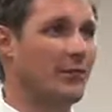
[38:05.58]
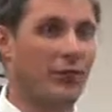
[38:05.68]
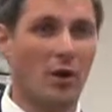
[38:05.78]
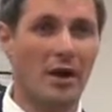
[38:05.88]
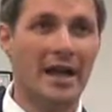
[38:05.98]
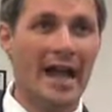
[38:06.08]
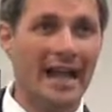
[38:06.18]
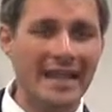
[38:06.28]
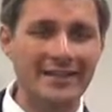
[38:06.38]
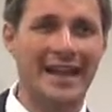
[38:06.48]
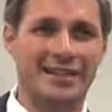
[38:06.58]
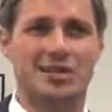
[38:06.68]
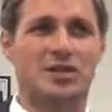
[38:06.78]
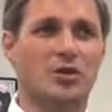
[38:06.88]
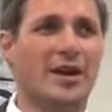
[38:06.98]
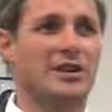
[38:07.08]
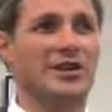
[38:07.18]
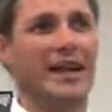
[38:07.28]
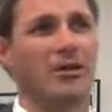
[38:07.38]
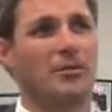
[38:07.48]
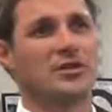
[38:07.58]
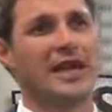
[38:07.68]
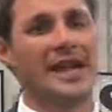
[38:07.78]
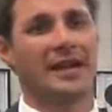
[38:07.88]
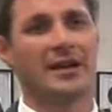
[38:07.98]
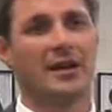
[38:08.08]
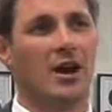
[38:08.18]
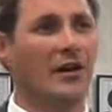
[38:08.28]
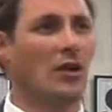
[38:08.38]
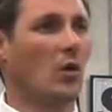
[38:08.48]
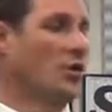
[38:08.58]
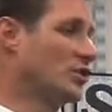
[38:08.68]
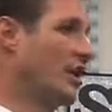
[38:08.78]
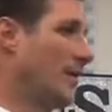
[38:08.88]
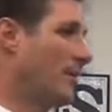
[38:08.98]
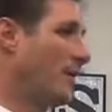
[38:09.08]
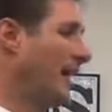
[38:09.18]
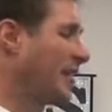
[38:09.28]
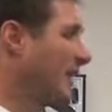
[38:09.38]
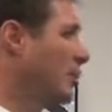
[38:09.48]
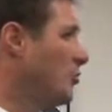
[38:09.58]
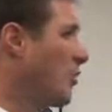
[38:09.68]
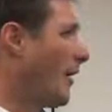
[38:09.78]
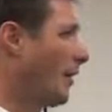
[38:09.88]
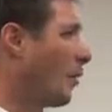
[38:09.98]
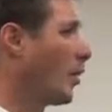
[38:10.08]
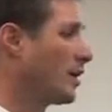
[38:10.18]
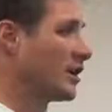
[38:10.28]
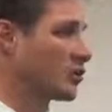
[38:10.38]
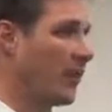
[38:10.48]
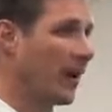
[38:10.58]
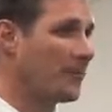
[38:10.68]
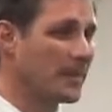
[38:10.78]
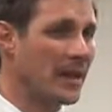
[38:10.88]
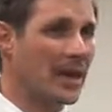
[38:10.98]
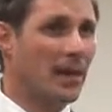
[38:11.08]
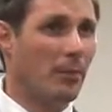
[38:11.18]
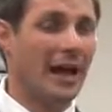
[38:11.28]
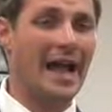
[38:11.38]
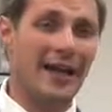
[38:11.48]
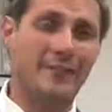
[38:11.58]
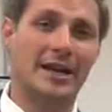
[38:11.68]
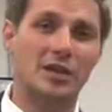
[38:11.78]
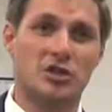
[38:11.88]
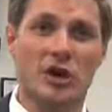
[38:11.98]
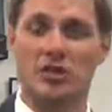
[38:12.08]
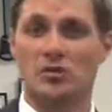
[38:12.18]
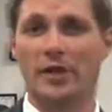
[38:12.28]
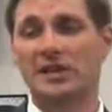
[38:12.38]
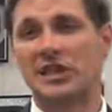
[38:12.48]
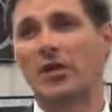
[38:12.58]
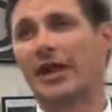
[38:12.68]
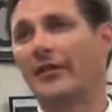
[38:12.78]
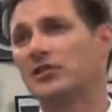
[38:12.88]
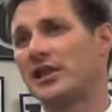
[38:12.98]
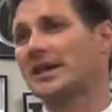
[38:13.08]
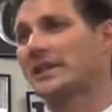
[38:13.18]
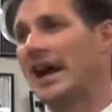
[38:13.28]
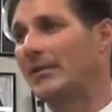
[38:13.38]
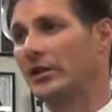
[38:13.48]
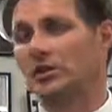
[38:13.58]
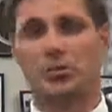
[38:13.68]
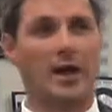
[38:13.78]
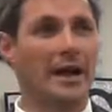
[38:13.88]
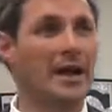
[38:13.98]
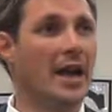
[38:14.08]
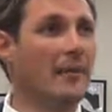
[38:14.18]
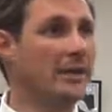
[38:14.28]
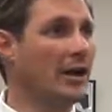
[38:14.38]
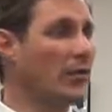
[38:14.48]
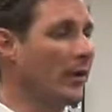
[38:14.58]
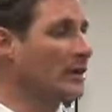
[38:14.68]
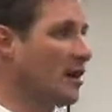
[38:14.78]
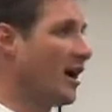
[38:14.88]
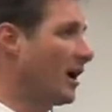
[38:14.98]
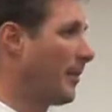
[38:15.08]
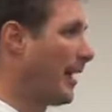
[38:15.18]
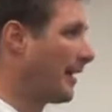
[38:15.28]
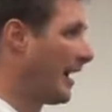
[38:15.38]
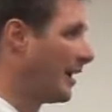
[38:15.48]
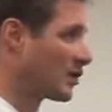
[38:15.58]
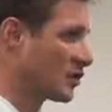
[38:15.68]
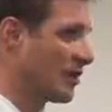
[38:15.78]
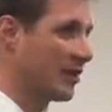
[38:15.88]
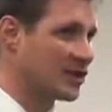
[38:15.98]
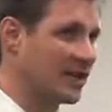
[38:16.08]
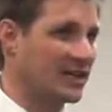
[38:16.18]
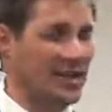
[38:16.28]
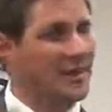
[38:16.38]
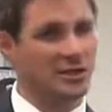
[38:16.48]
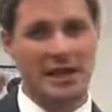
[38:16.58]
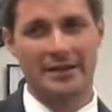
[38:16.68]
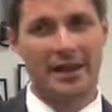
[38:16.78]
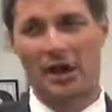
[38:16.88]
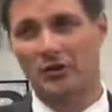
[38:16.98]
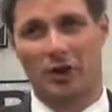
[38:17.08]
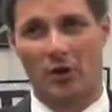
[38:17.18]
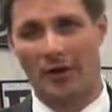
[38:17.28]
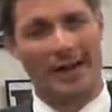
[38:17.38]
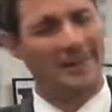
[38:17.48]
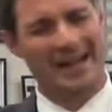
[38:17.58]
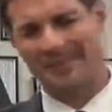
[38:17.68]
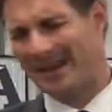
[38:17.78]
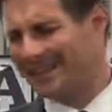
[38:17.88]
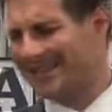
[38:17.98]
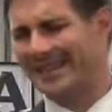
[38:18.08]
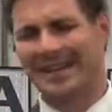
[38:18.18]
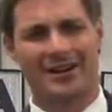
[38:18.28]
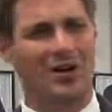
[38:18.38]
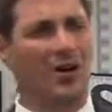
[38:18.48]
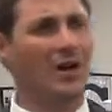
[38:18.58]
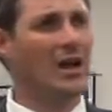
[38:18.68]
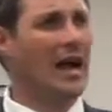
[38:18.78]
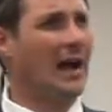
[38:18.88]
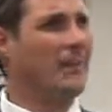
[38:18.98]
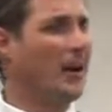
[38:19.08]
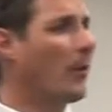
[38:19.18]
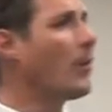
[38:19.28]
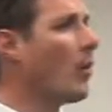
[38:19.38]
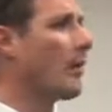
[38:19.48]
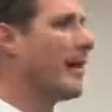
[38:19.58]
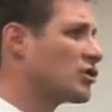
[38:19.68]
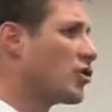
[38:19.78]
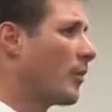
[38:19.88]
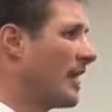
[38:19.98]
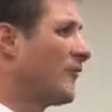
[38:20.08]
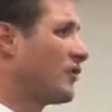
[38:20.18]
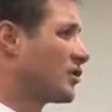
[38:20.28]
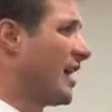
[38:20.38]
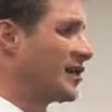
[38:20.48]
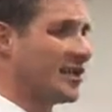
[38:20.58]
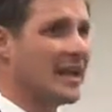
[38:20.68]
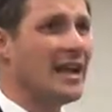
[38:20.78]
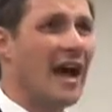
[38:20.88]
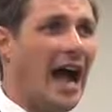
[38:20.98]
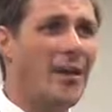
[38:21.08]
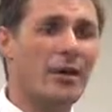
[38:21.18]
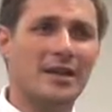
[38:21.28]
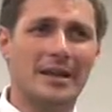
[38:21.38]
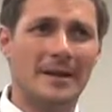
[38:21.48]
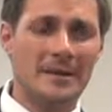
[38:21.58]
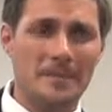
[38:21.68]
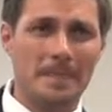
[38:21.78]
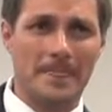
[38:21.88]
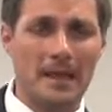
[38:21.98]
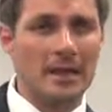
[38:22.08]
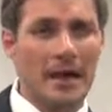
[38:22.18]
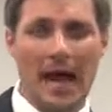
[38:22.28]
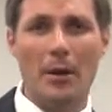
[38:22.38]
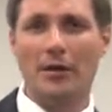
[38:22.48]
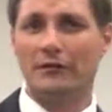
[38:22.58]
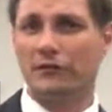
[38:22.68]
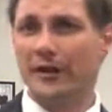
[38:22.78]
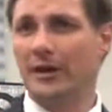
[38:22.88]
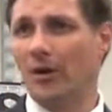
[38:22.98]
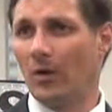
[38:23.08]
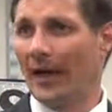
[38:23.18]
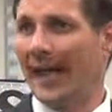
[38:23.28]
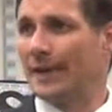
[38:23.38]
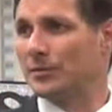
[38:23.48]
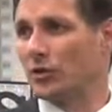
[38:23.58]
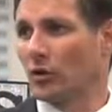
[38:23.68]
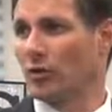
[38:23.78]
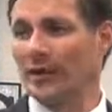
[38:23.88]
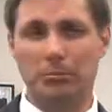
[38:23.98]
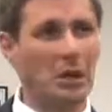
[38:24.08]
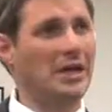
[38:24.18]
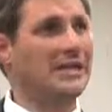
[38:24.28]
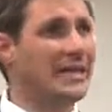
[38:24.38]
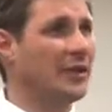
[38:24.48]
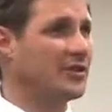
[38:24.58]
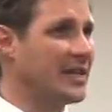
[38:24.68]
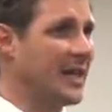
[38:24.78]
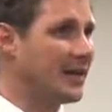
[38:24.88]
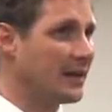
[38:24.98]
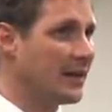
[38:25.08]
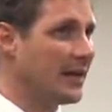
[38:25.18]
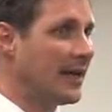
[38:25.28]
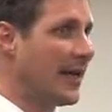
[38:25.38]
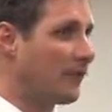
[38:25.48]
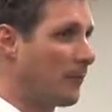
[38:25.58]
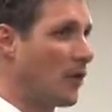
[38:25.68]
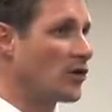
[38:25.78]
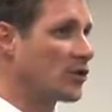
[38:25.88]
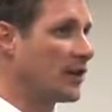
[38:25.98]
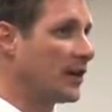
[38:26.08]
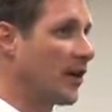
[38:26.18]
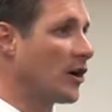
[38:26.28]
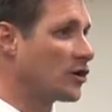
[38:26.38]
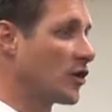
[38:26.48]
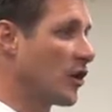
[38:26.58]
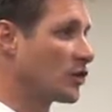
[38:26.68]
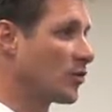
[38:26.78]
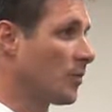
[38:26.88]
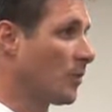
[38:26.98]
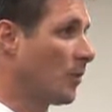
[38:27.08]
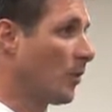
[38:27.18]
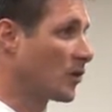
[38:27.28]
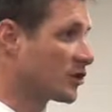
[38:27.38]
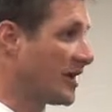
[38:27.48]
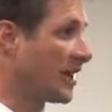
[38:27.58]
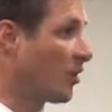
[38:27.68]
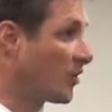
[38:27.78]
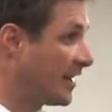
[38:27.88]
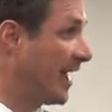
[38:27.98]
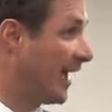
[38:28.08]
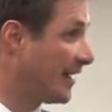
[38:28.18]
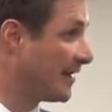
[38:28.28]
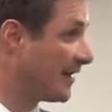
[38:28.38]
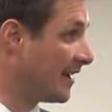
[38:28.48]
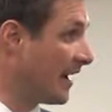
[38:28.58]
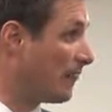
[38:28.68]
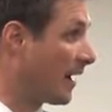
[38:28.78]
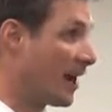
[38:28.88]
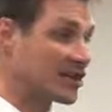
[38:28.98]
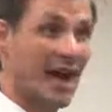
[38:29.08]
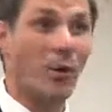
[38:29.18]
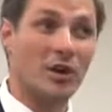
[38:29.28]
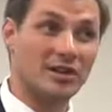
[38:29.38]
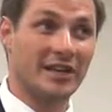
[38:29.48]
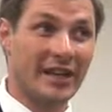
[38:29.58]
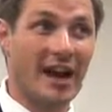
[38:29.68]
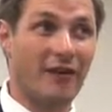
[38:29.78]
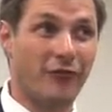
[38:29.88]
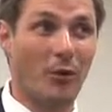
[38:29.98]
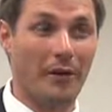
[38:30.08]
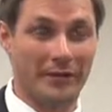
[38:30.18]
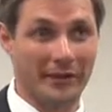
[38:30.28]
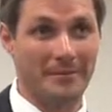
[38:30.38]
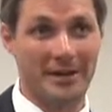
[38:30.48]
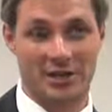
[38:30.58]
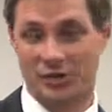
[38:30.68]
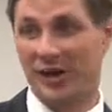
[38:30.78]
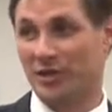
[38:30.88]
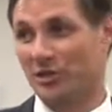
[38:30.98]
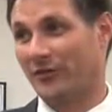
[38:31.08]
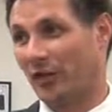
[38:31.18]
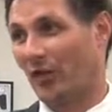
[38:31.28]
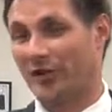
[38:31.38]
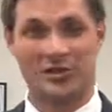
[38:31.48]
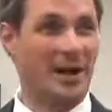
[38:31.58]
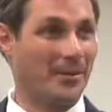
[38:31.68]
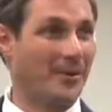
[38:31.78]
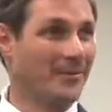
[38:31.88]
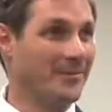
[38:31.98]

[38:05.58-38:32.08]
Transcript: before. And in that situation, I don't partake of the Lord's Supper. And I think you probably wouldn't as well. But I have been in churches where they say, okay, let's take time and let's pray. But they don't really talk about how serious it is. I'm not saying they all don't. I'm, I'm not saying that at all. I, but we want to make sure we emphasize it. I would, I would feel absolutely blood guilty if a person in our church were sick or dead because I wasn't careful with the administration of the Lord's Supper.